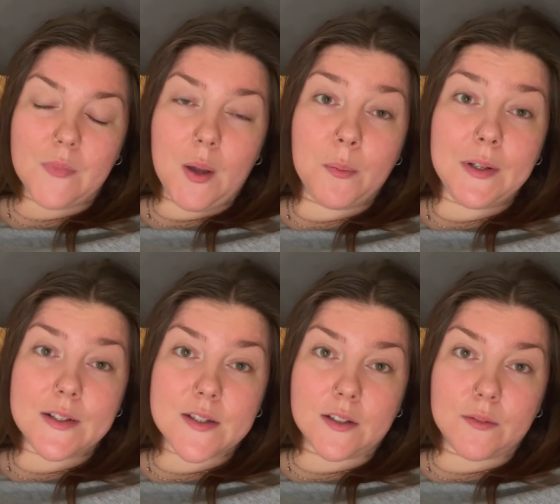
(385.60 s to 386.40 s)
I'm quite
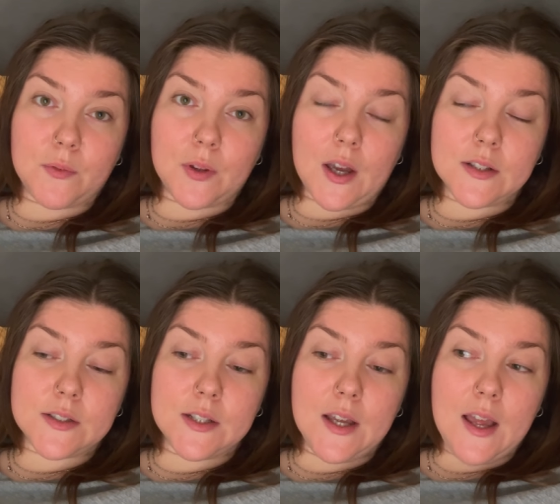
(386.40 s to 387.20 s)
excited for
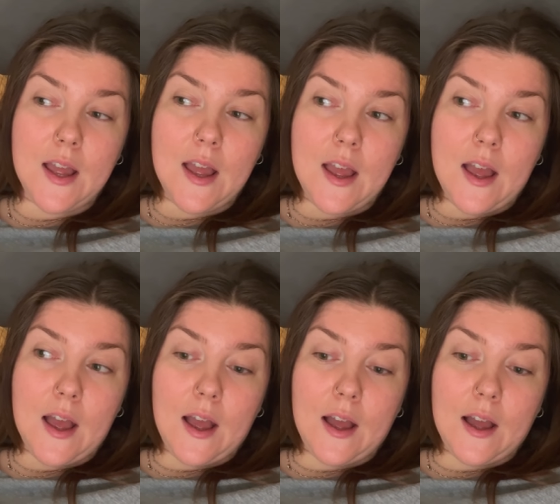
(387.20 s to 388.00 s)
that.
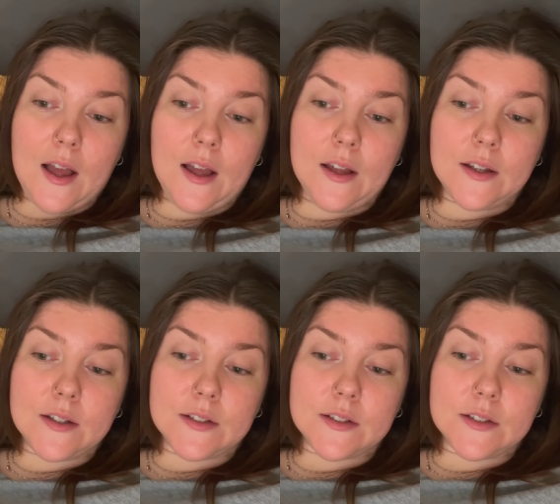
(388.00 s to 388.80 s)

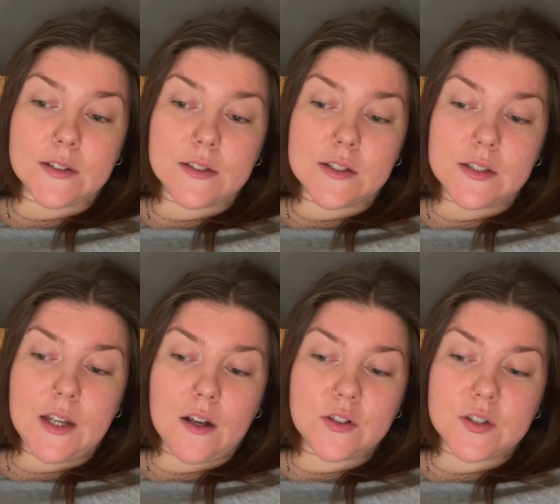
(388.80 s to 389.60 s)
And
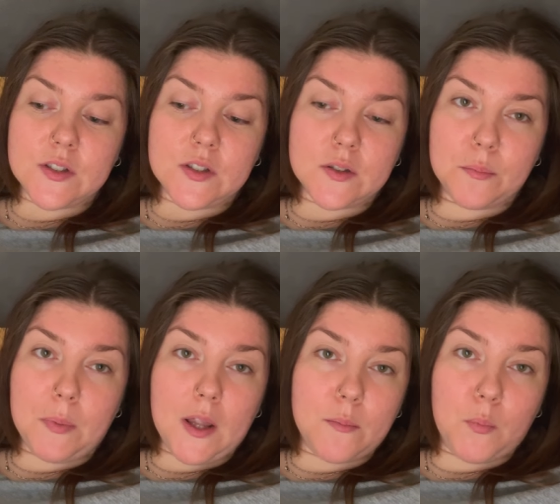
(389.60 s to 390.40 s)
yeah, I just need to
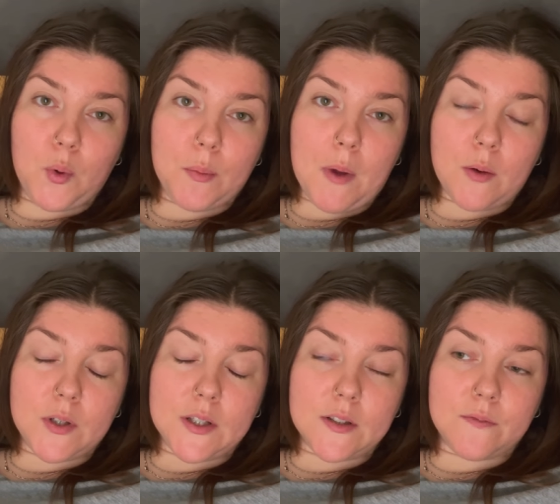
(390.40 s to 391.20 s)
plan more about
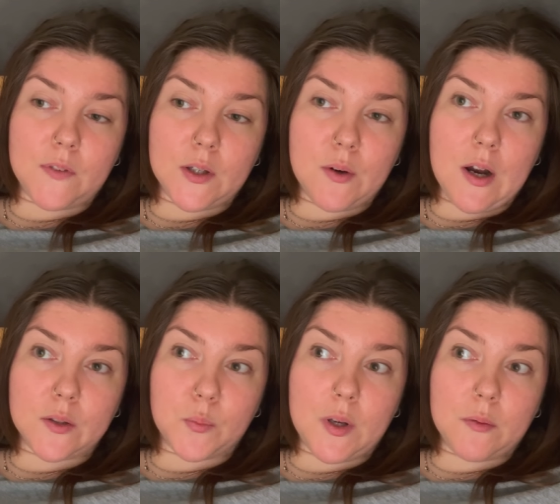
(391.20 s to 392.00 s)
it and figure
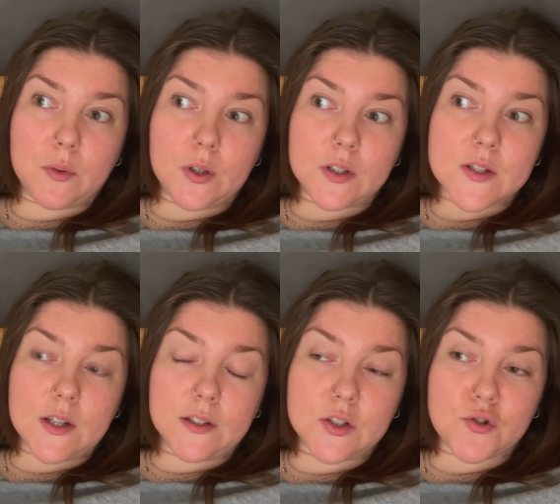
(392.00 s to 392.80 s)
out when I'm going to
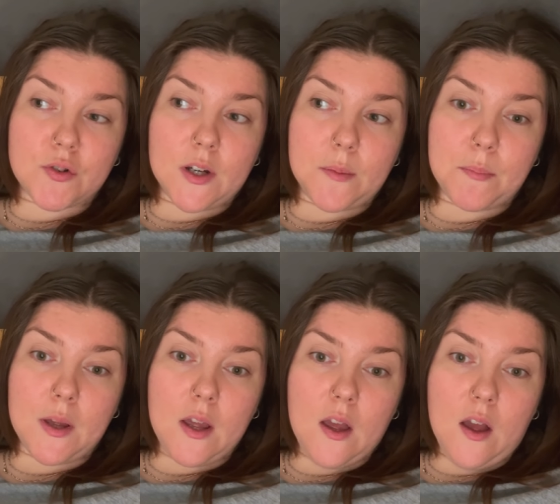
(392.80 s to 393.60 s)
take the trip,
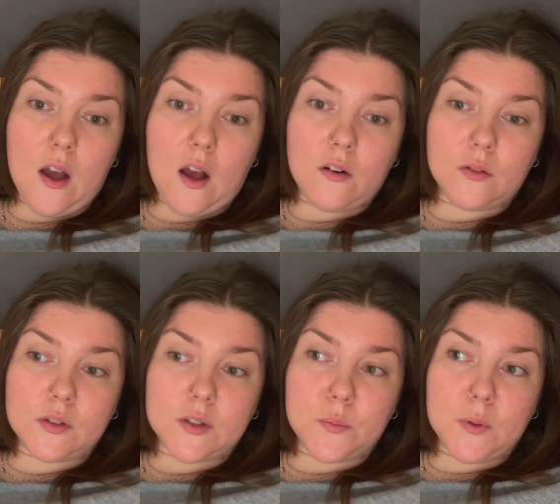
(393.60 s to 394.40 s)
how
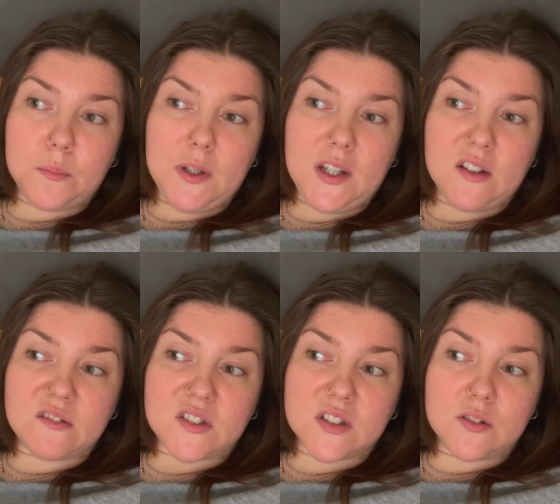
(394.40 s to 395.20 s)
long it will be.
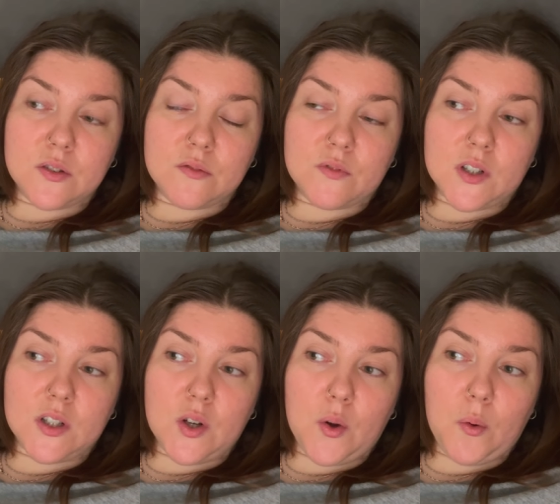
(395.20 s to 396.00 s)
Still don't
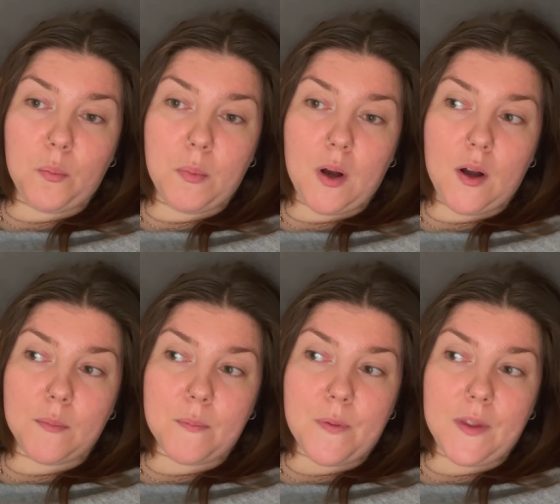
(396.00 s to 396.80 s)
really know, but
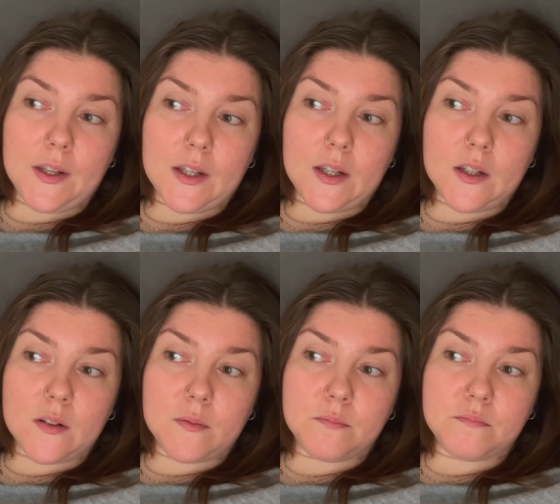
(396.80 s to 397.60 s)
thinking,